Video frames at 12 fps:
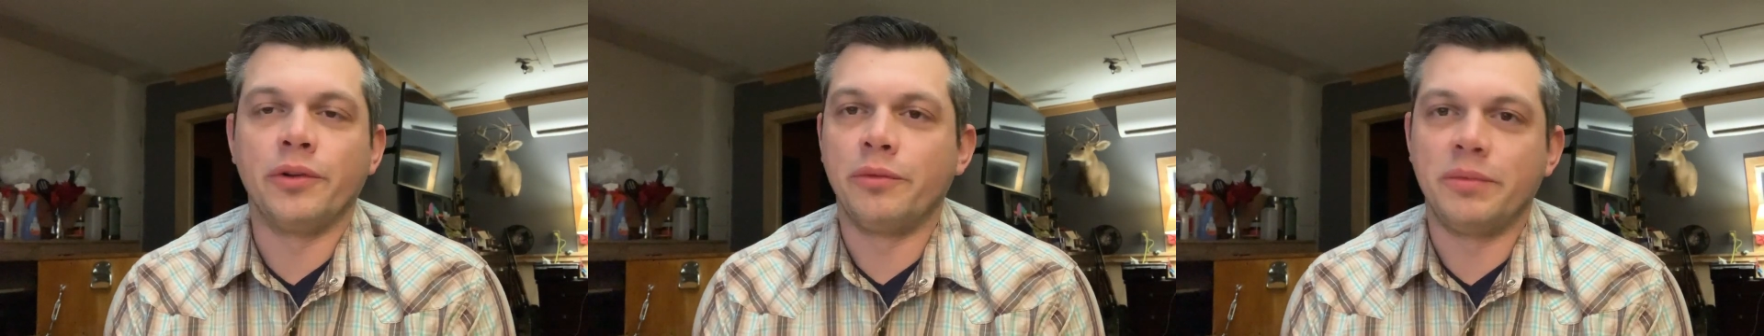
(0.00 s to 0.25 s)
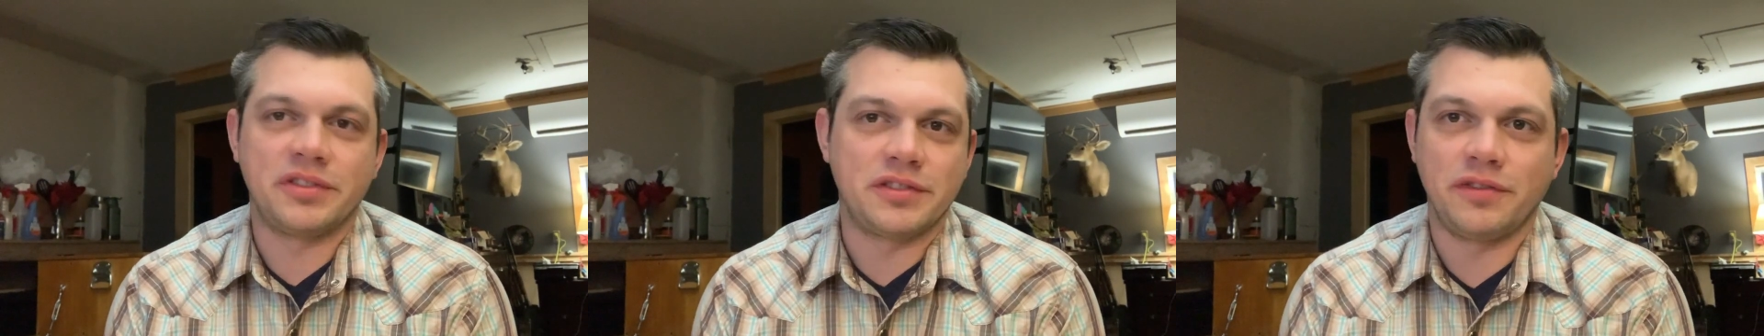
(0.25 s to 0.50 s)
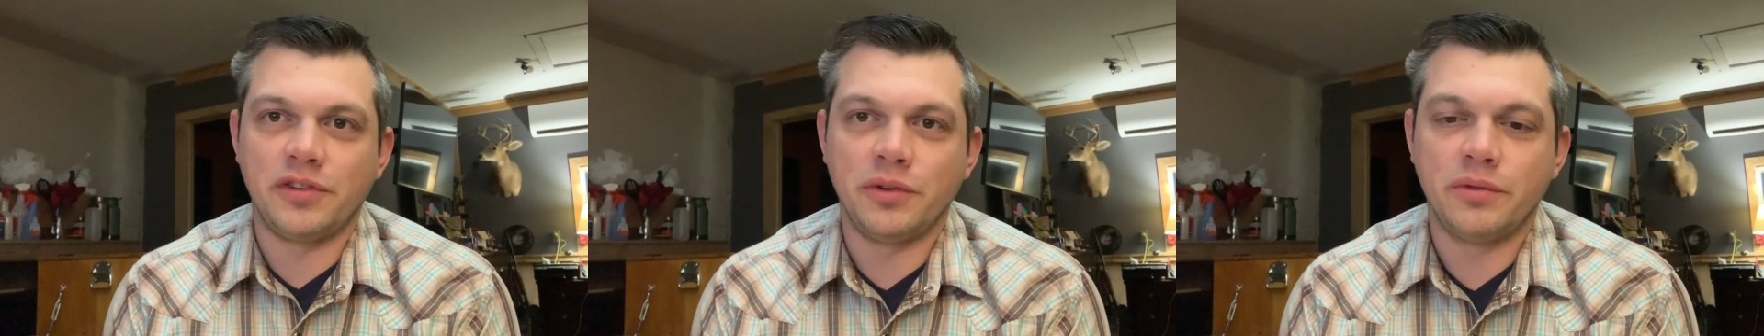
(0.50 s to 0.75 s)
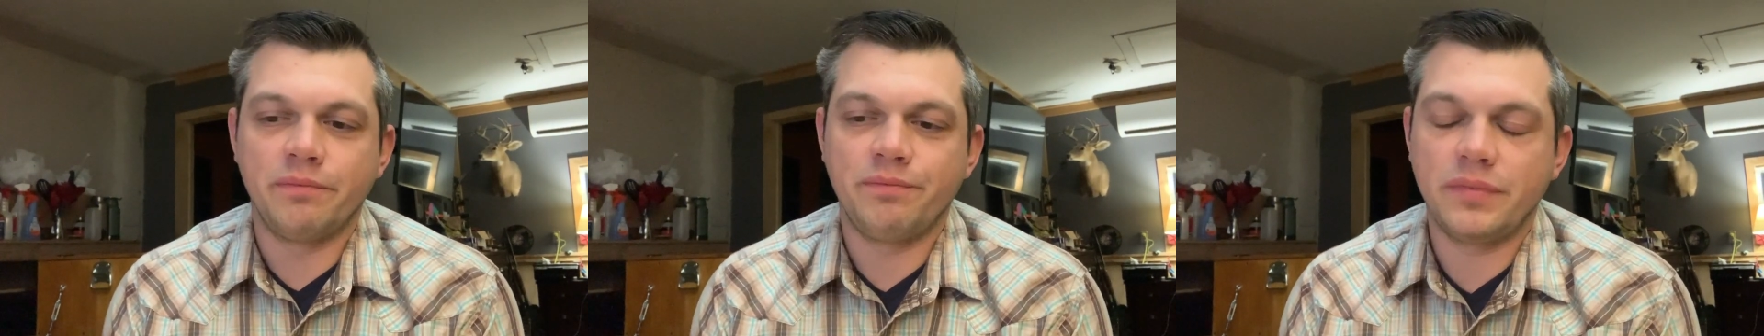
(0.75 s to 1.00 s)
Uh, we
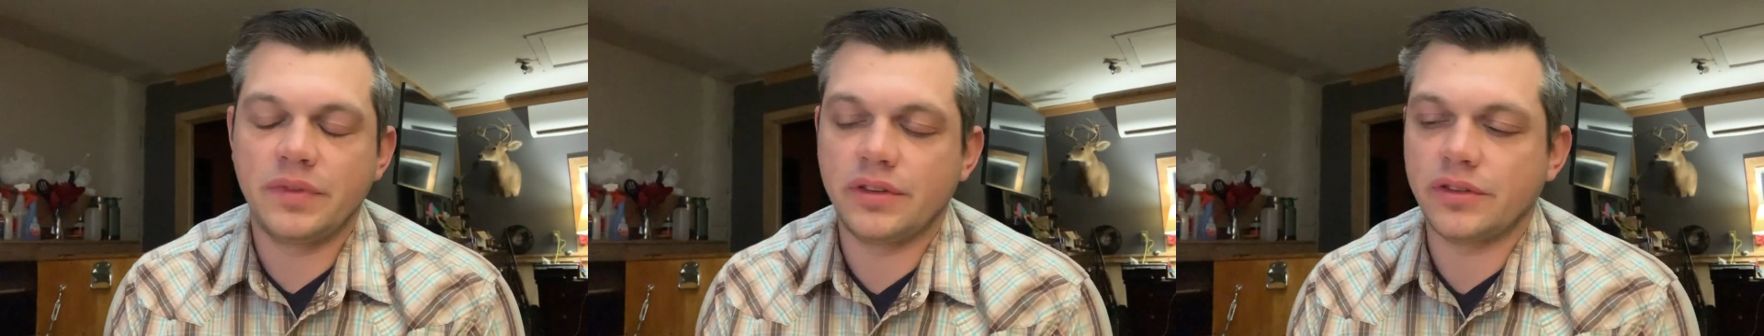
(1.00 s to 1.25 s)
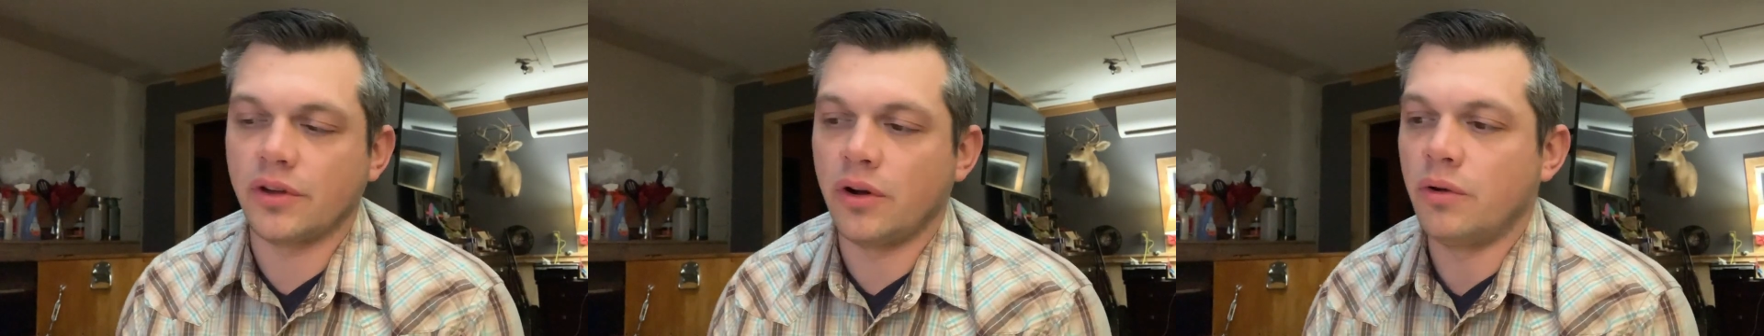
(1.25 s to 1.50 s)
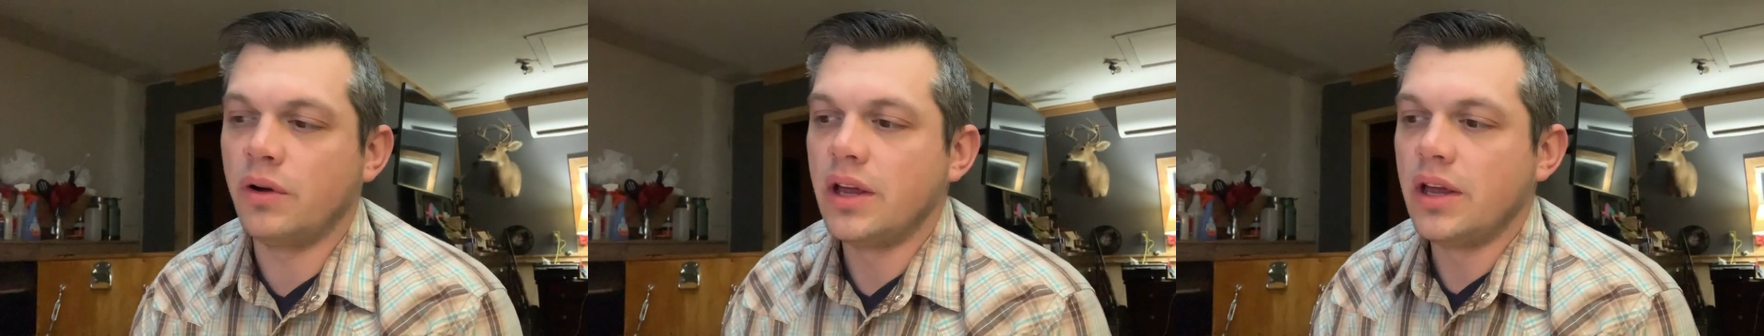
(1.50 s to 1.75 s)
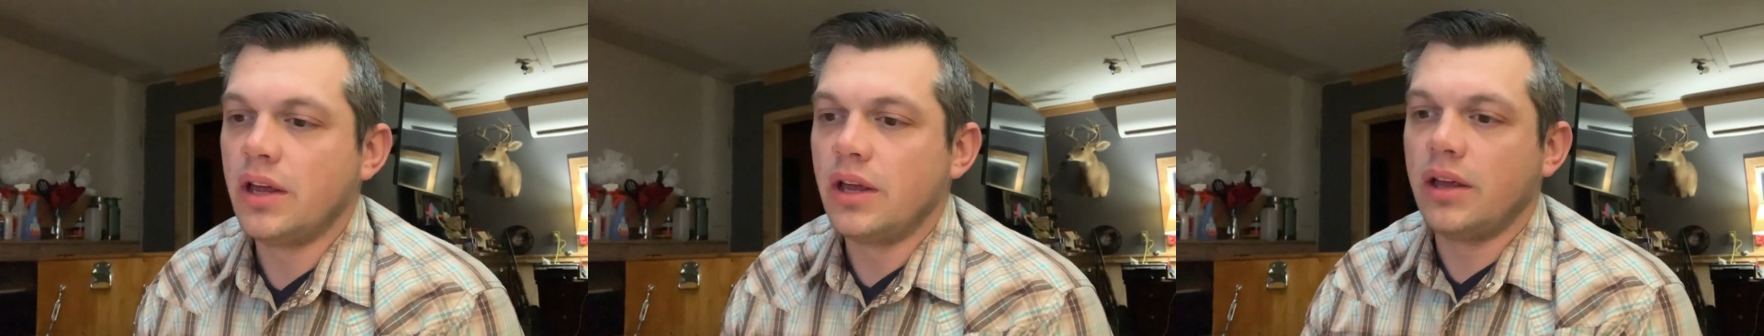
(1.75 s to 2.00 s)
only missed a few.
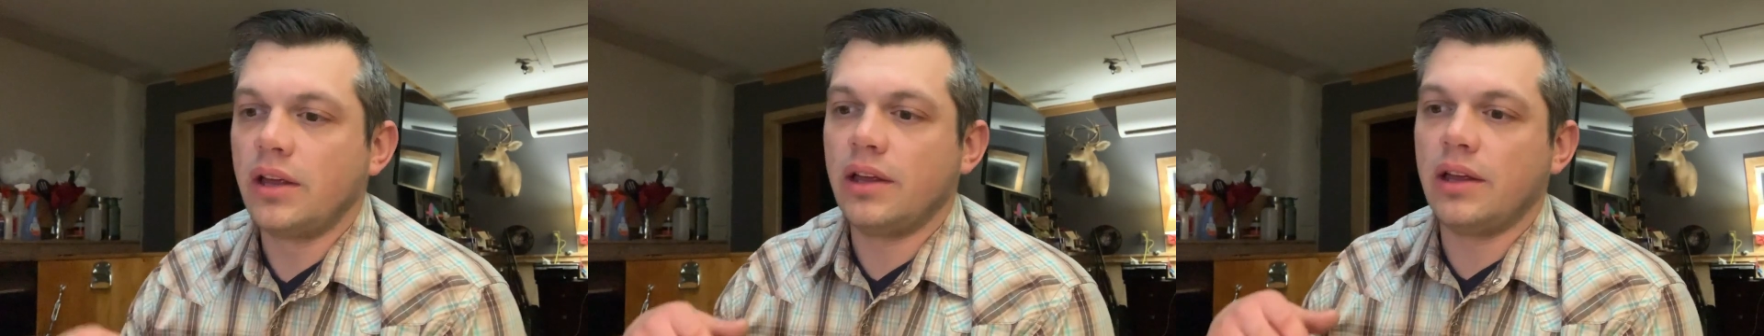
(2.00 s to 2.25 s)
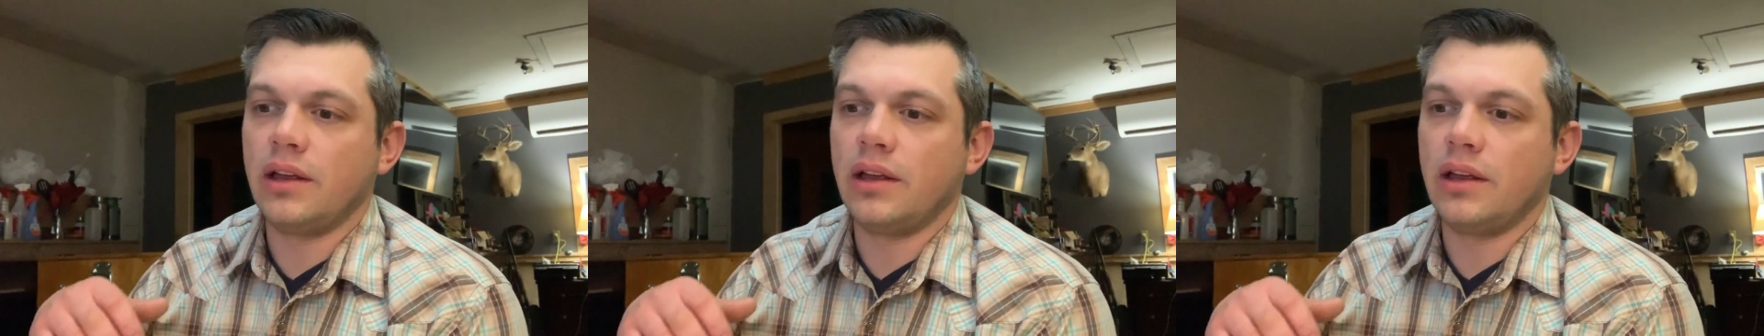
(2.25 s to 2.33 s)
So